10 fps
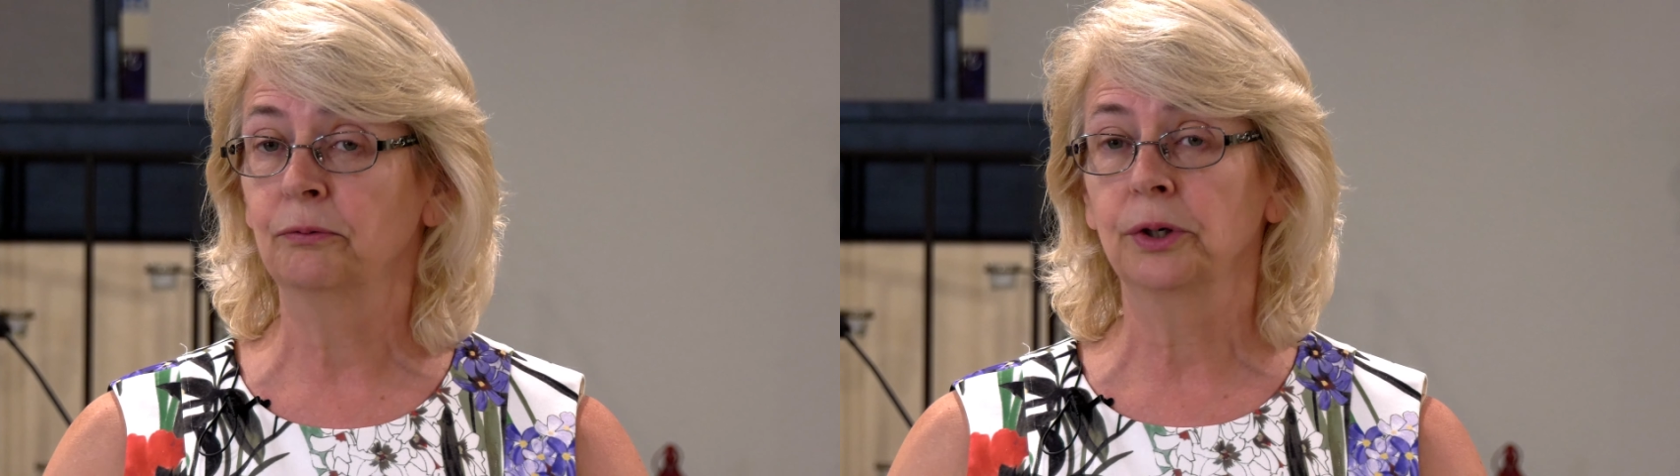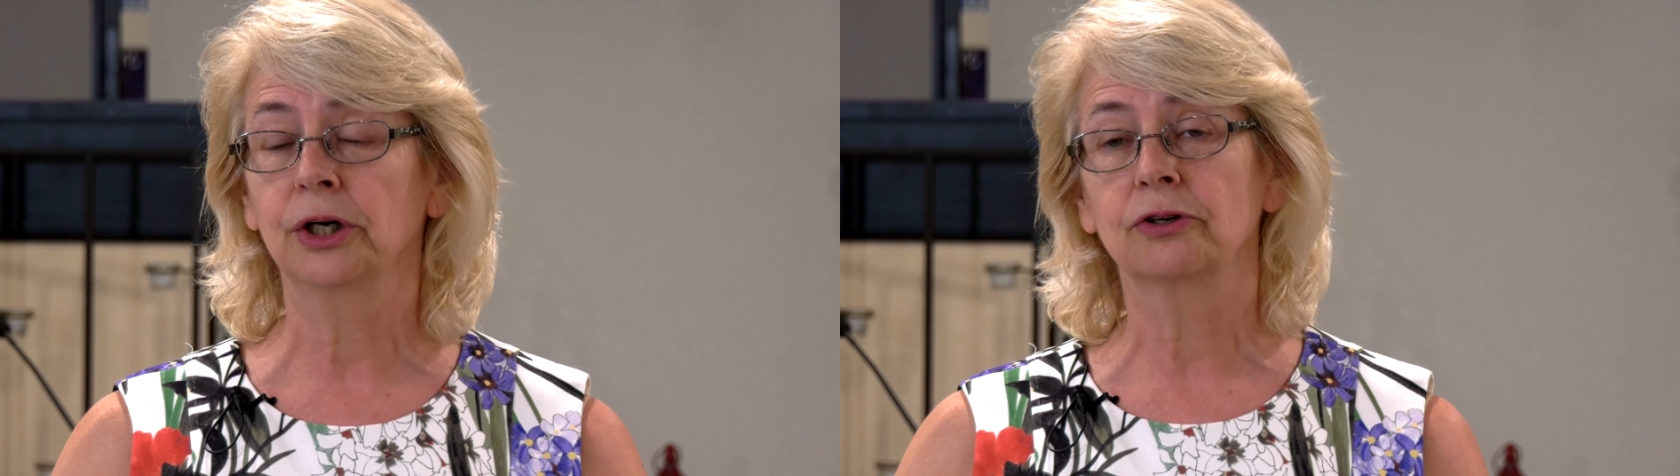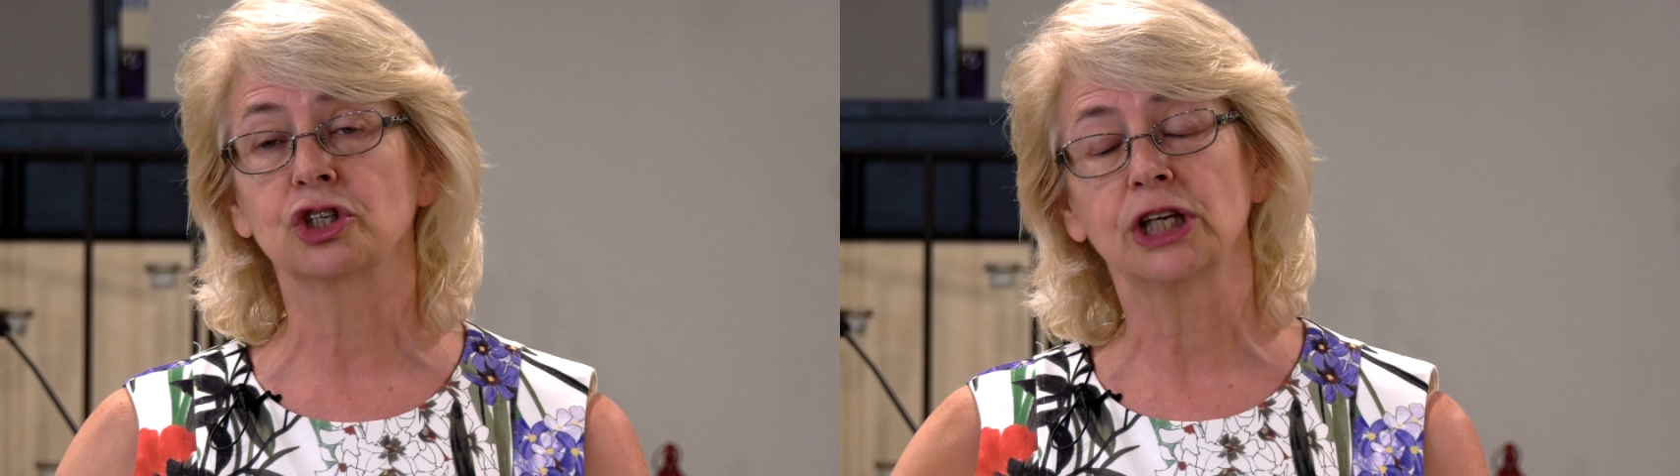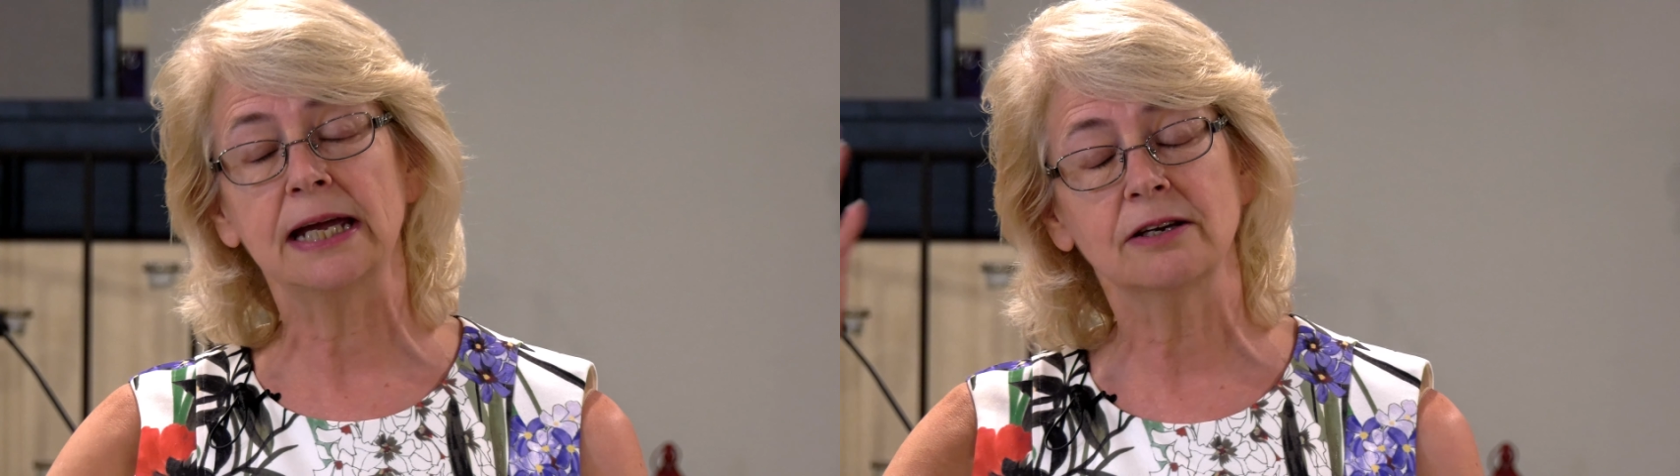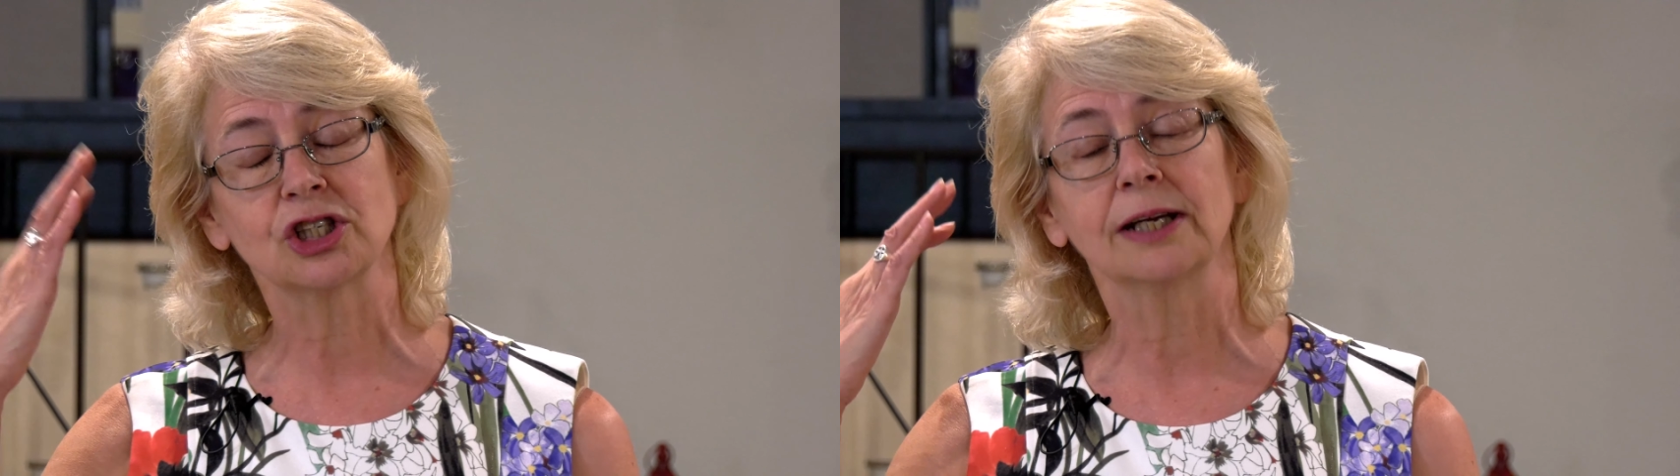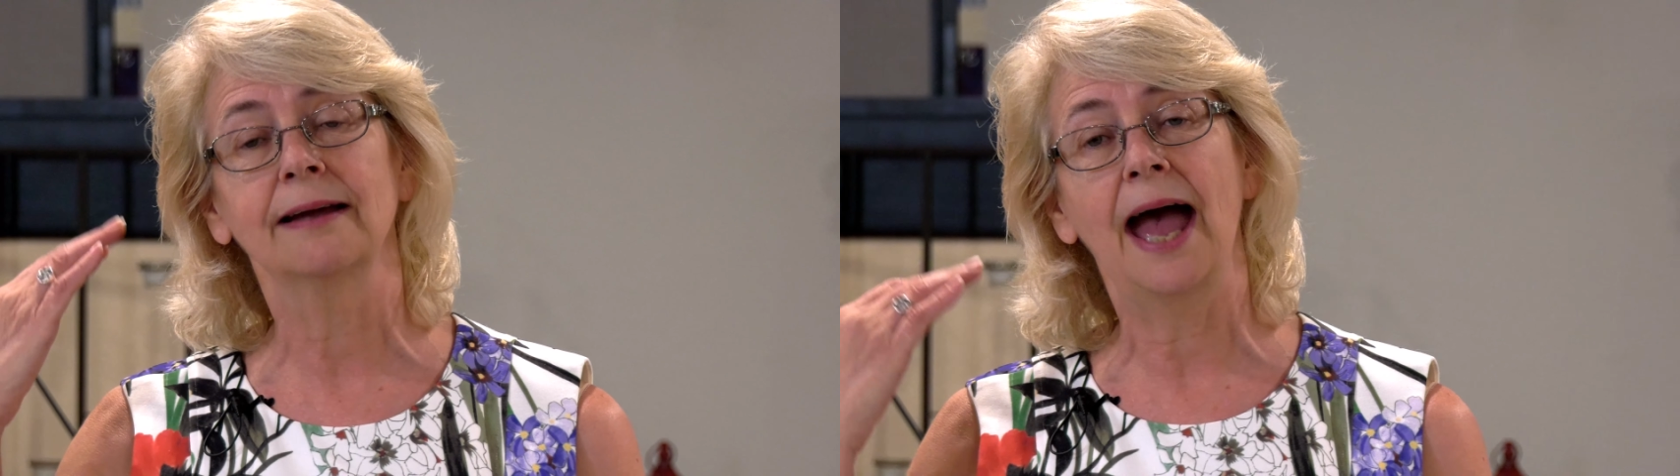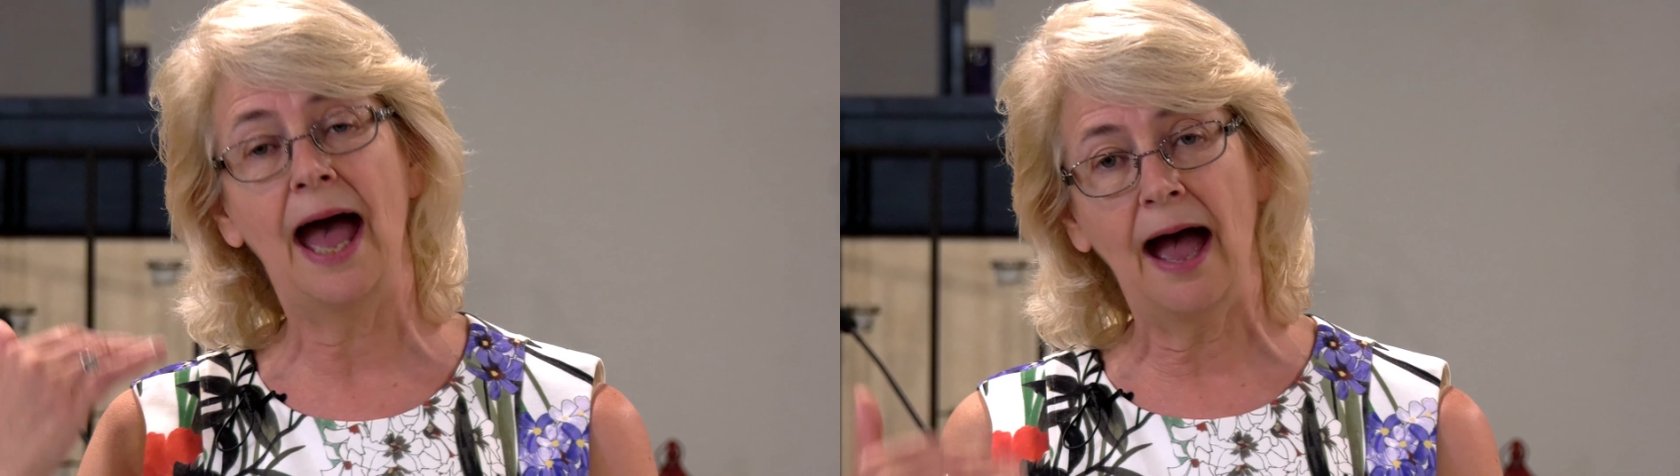We're changing